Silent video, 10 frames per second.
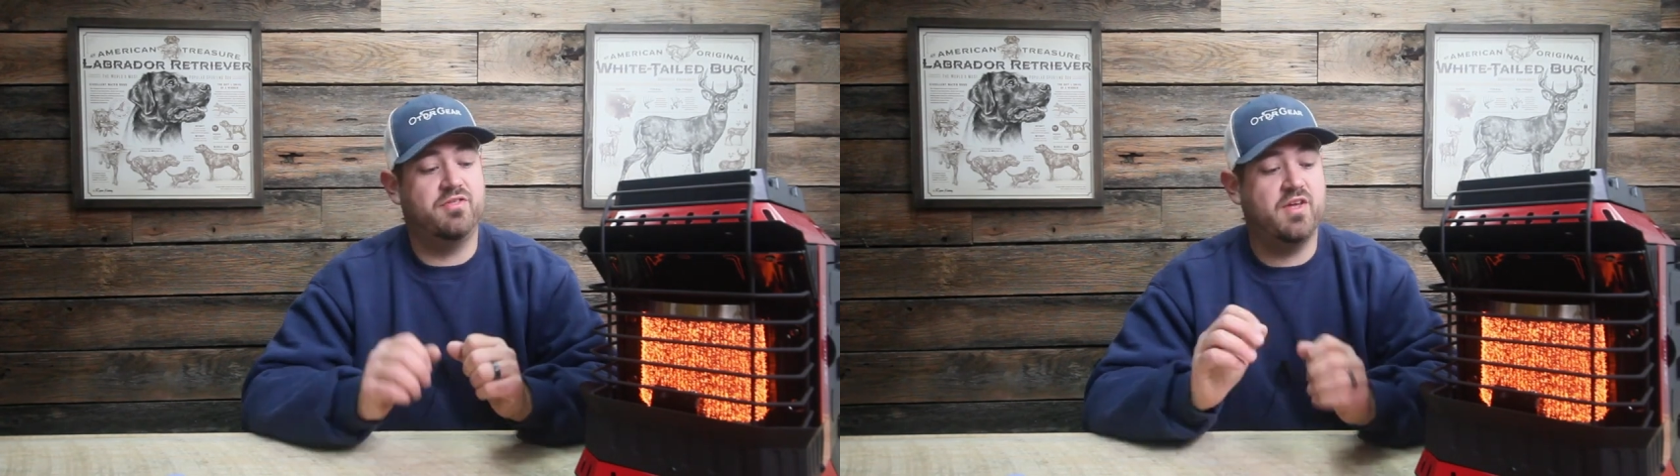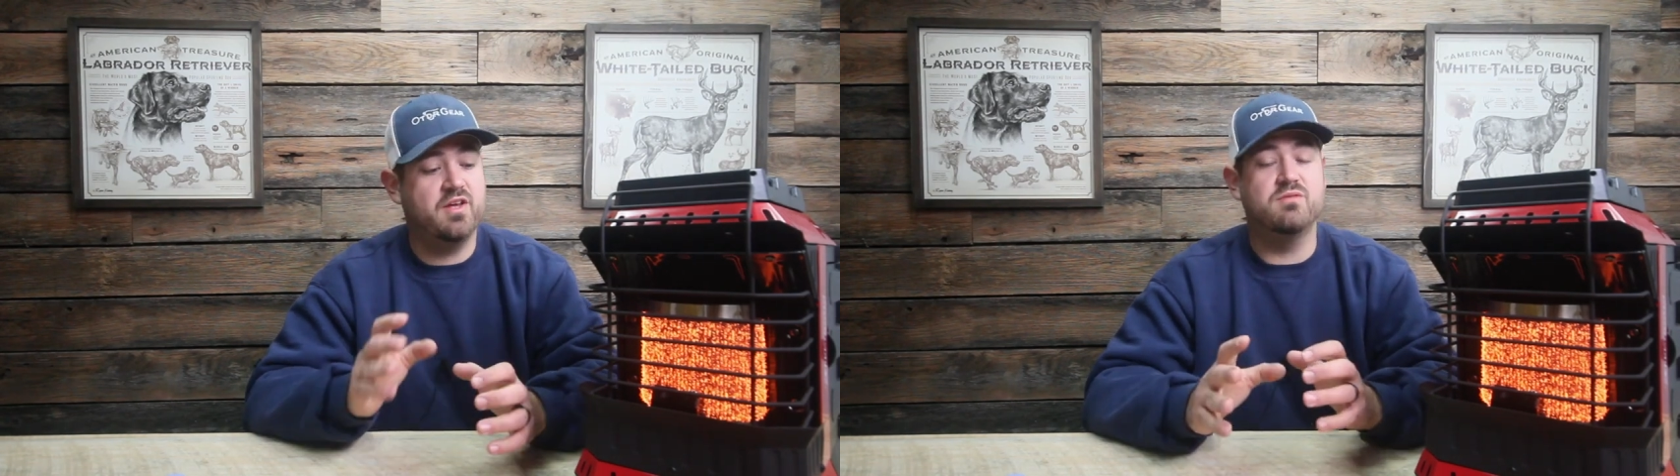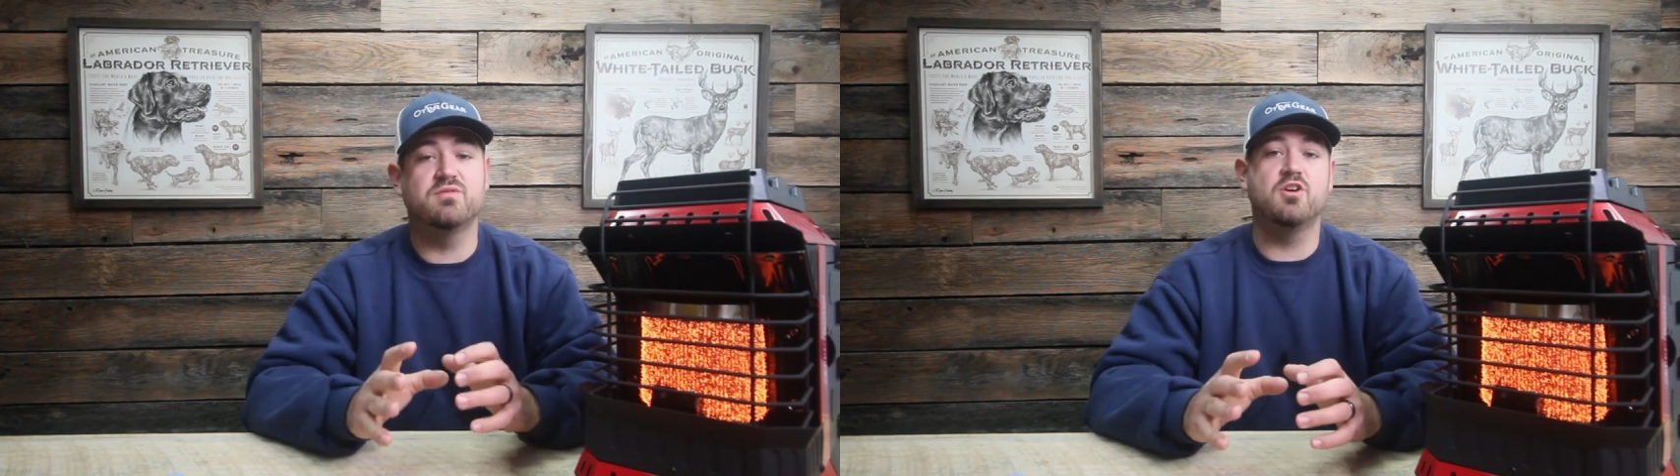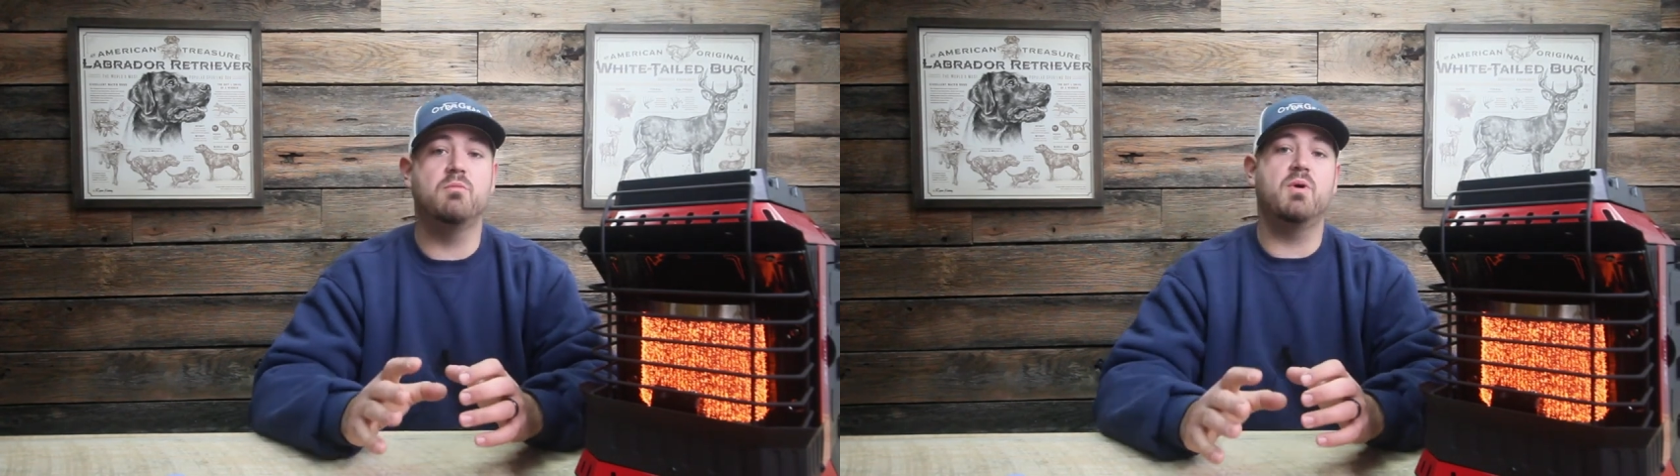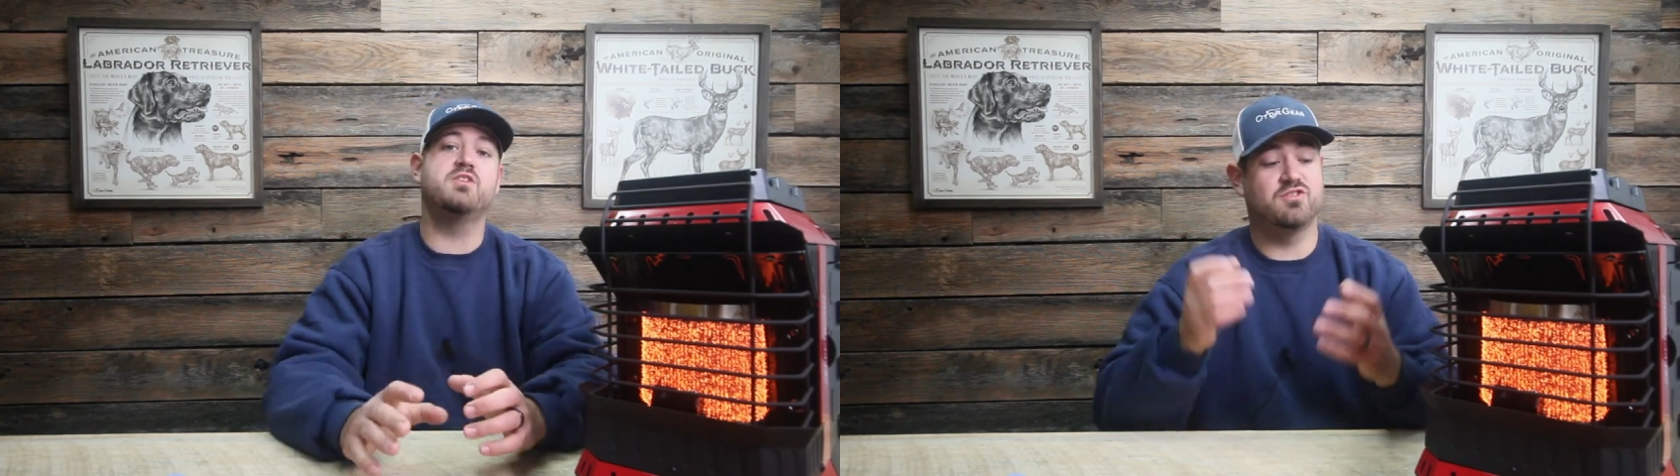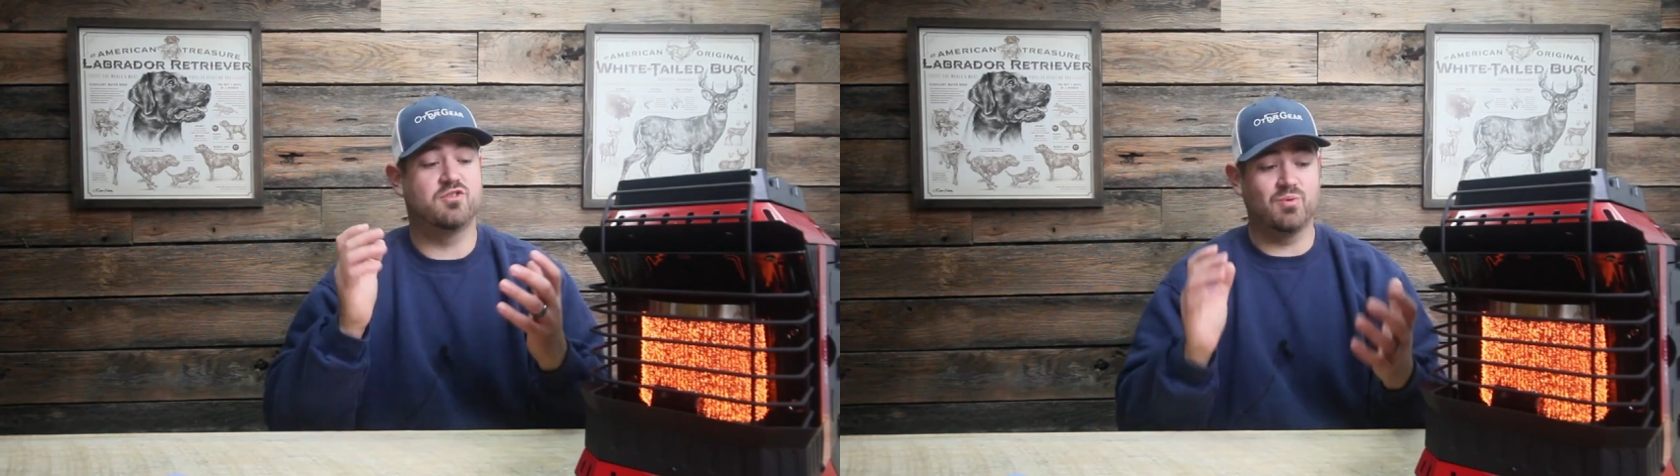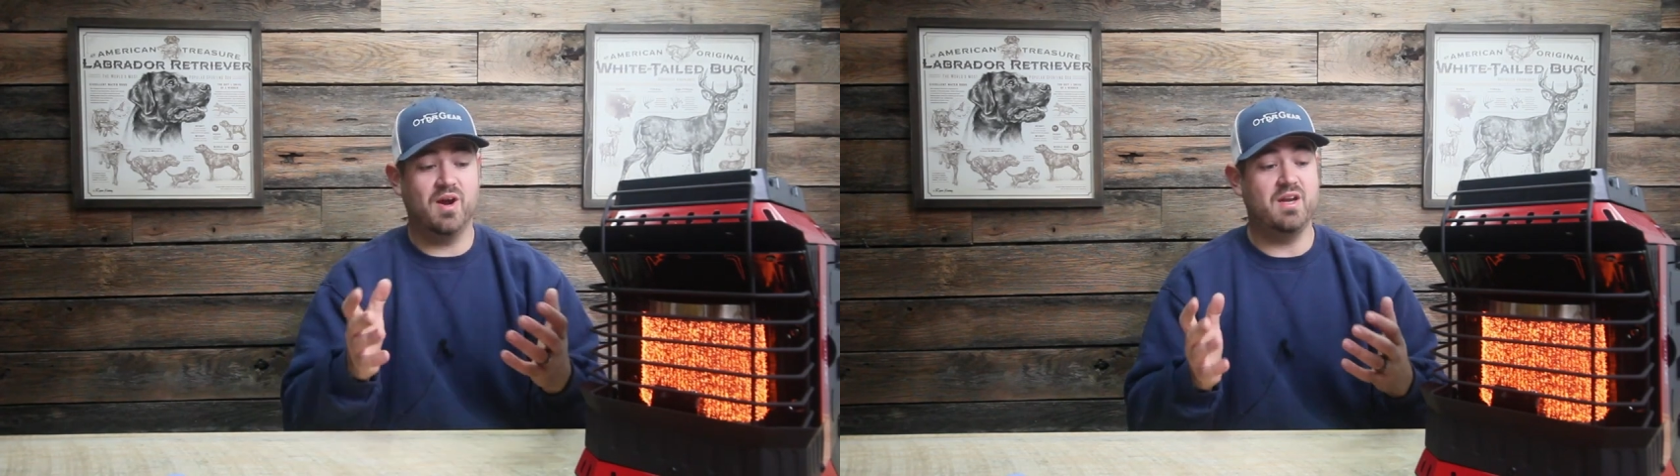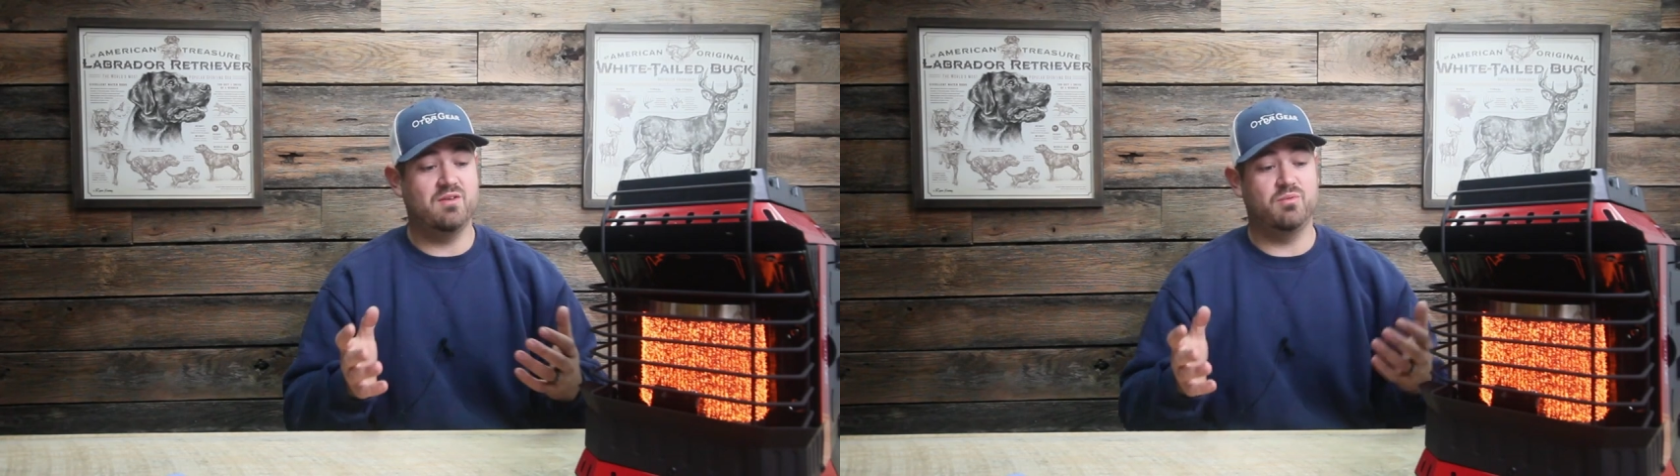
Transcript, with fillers: Thank you so much. It's great.